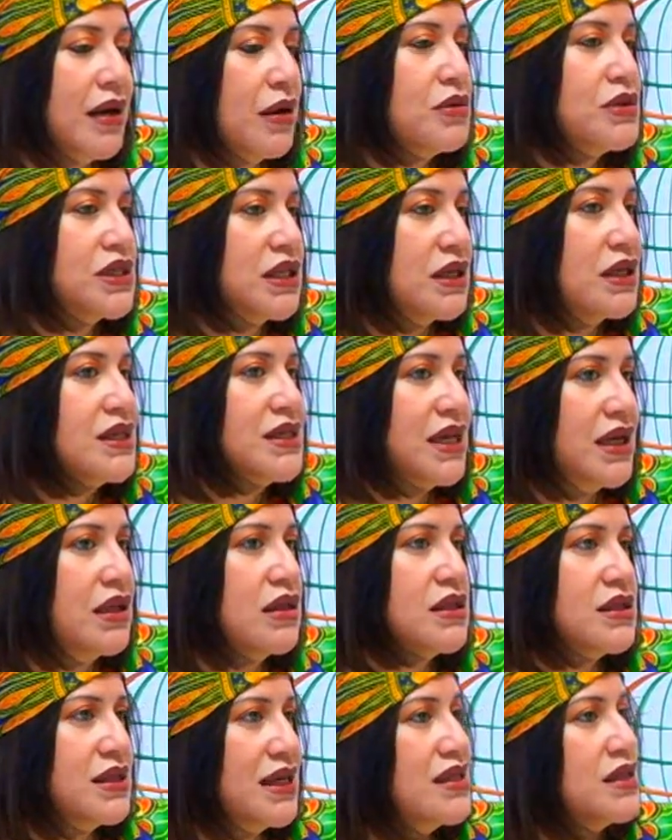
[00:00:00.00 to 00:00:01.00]
I was going to take
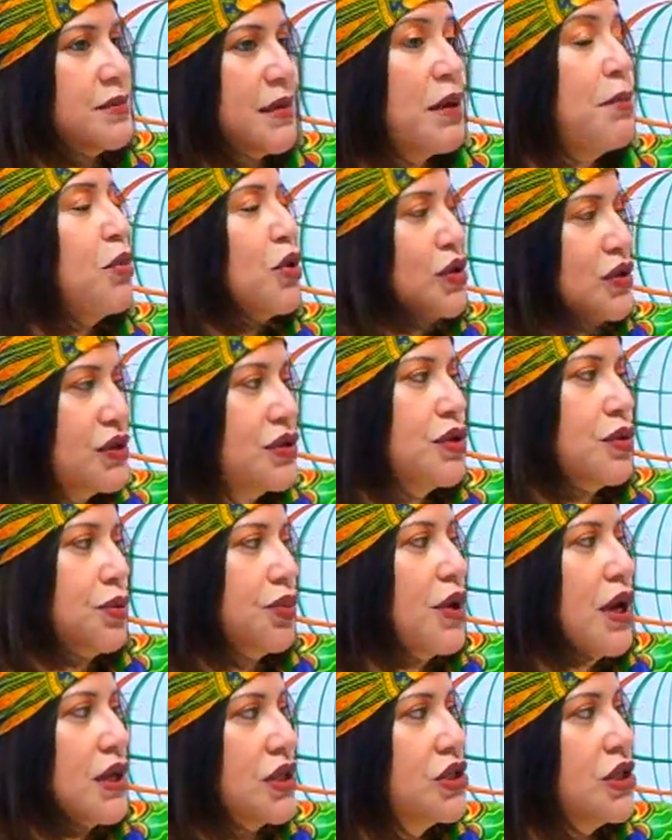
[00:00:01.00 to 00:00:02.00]
this as my personal
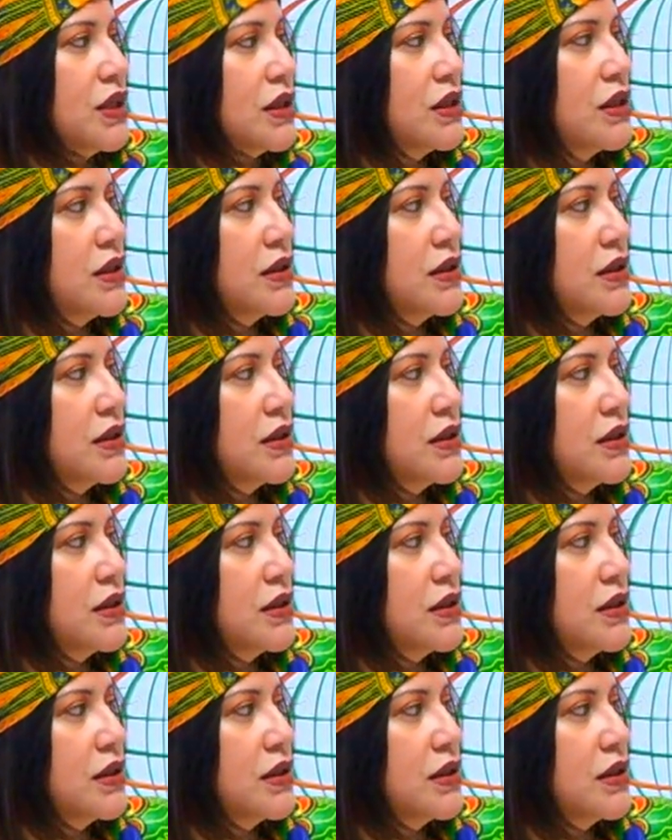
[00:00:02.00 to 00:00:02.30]
project.